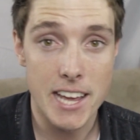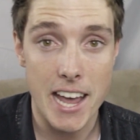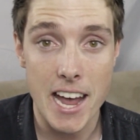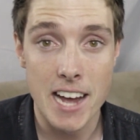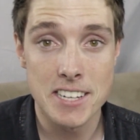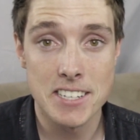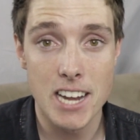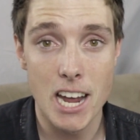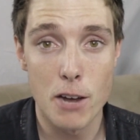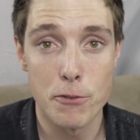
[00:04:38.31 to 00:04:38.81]

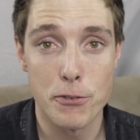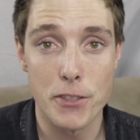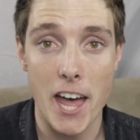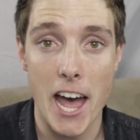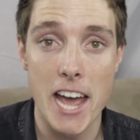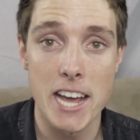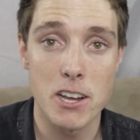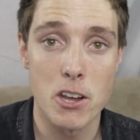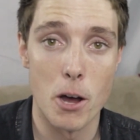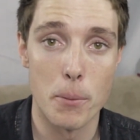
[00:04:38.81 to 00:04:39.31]
Countdown for the
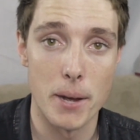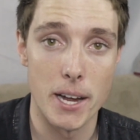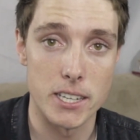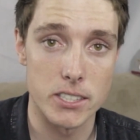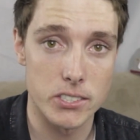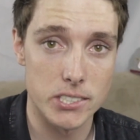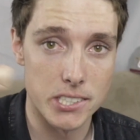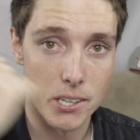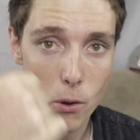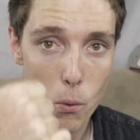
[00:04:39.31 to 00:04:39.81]
hate
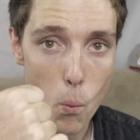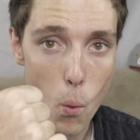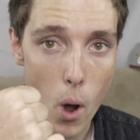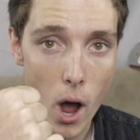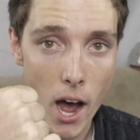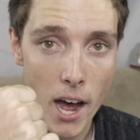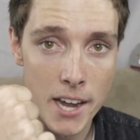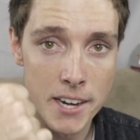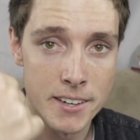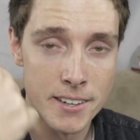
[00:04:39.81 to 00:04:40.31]
comments.
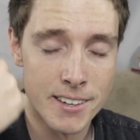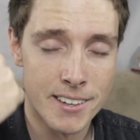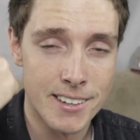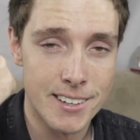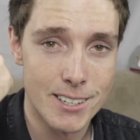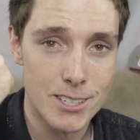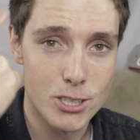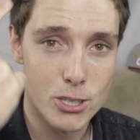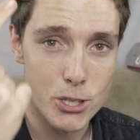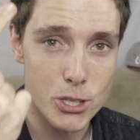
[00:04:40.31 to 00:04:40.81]
1,
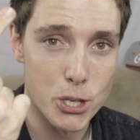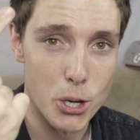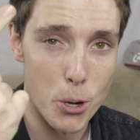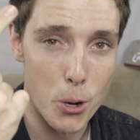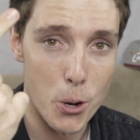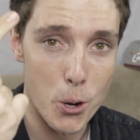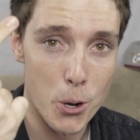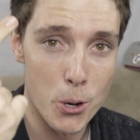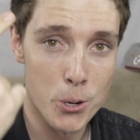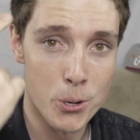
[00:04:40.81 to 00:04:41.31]

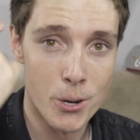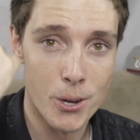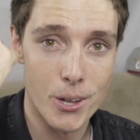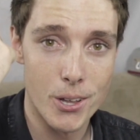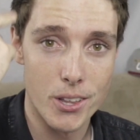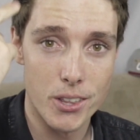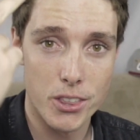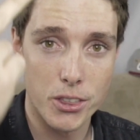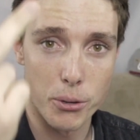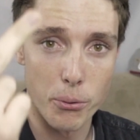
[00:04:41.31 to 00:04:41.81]
2,
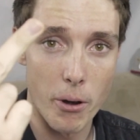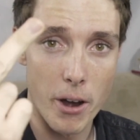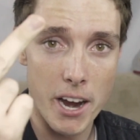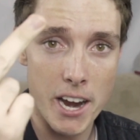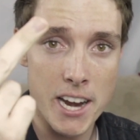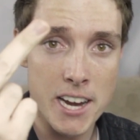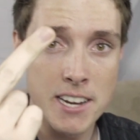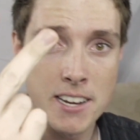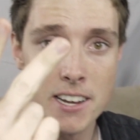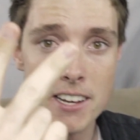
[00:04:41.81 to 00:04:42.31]

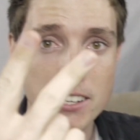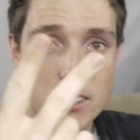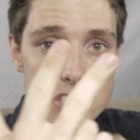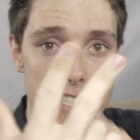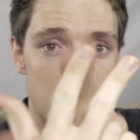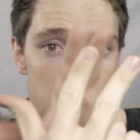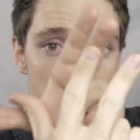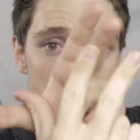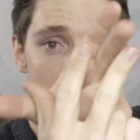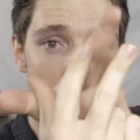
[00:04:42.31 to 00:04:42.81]
3,
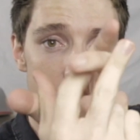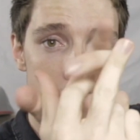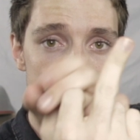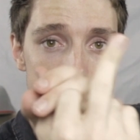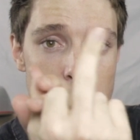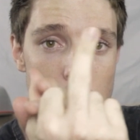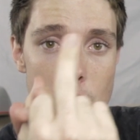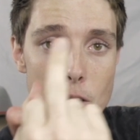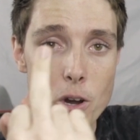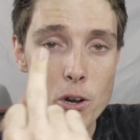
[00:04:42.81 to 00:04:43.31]

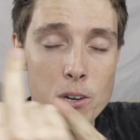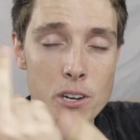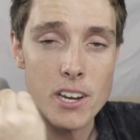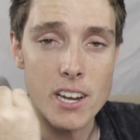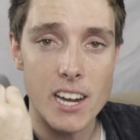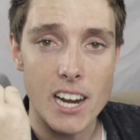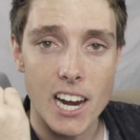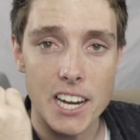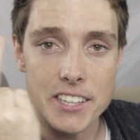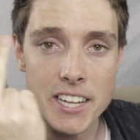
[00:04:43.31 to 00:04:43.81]
subtract 2,
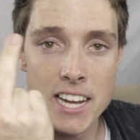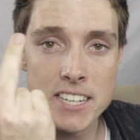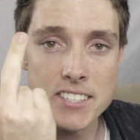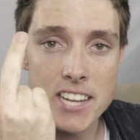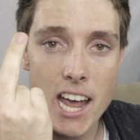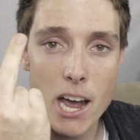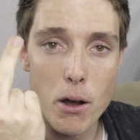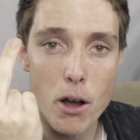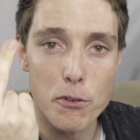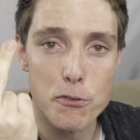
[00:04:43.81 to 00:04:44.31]
and
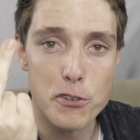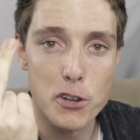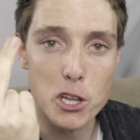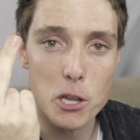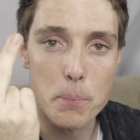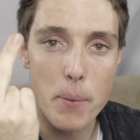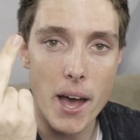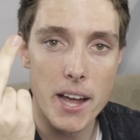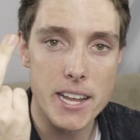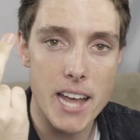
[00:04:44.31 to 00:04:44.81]
that's how I
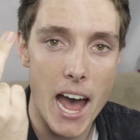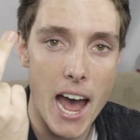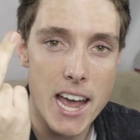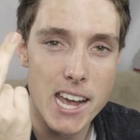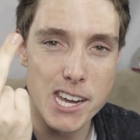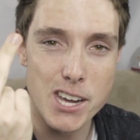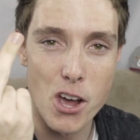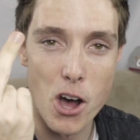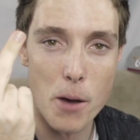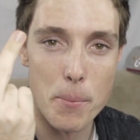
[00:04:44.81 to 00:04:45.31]
feel about your
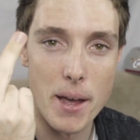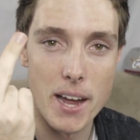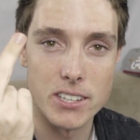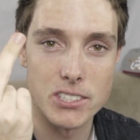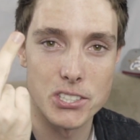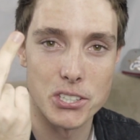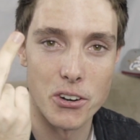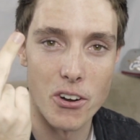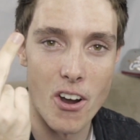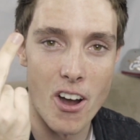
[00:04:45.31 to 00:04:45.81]
hate
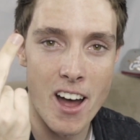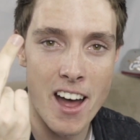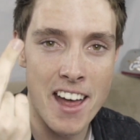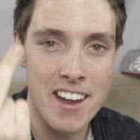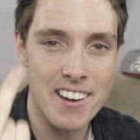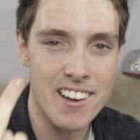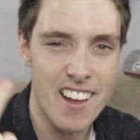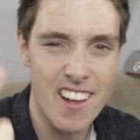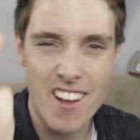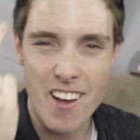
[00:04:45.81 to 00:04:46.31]
comments, all
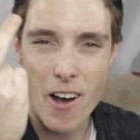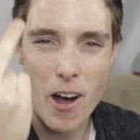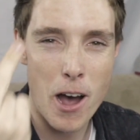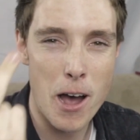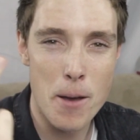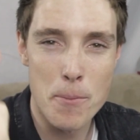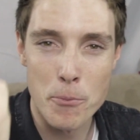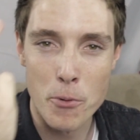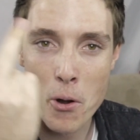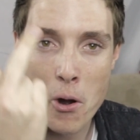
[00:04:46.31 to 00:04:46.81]
right?
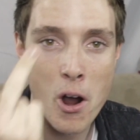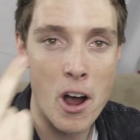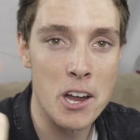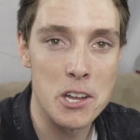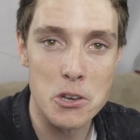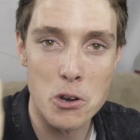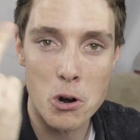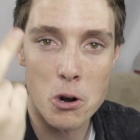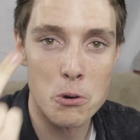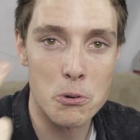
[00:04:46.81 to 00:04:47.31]
I'm
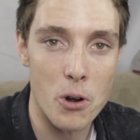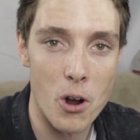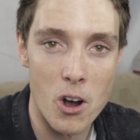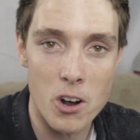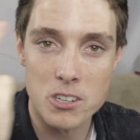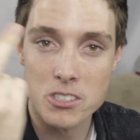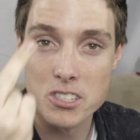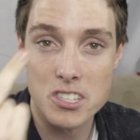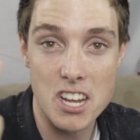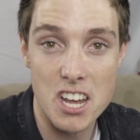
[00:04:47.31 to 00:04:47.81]
right, you're
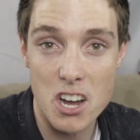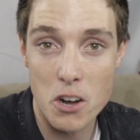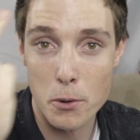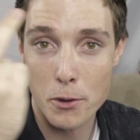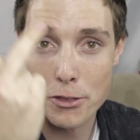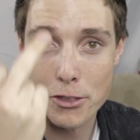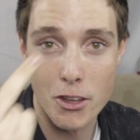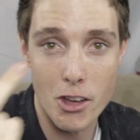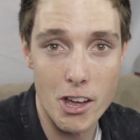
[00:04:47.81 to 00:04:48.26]
wrong, deal with